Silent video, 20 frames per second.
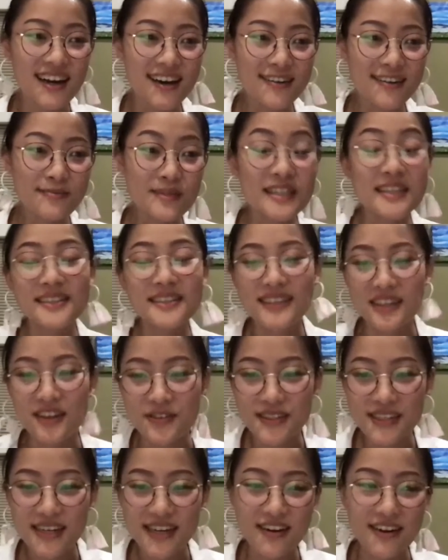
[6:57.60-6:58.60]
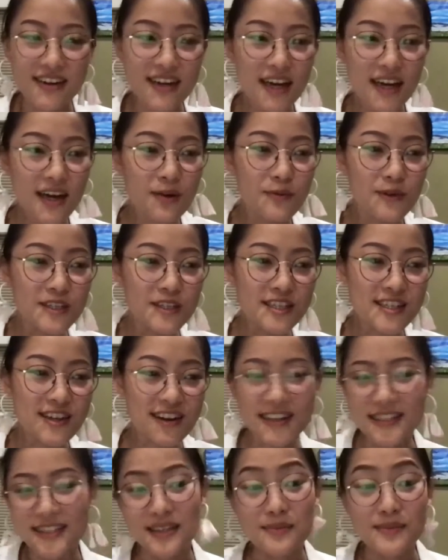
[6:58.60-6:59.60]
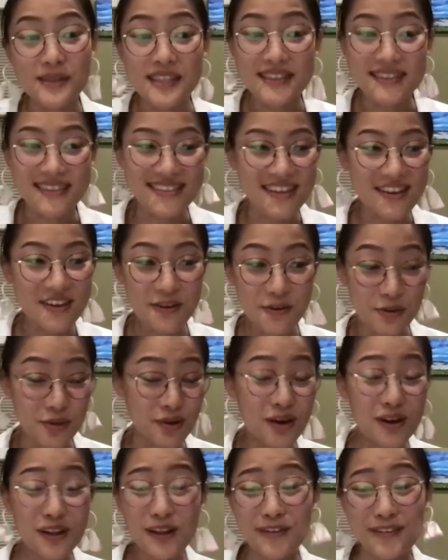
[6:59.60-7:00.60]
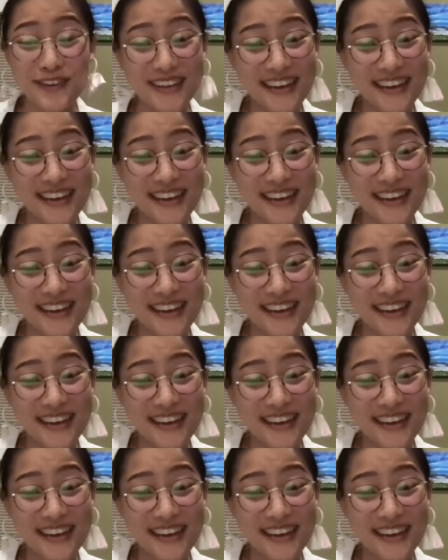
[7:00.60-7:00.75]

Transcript: in the San Jose area, which honestly means youth all over the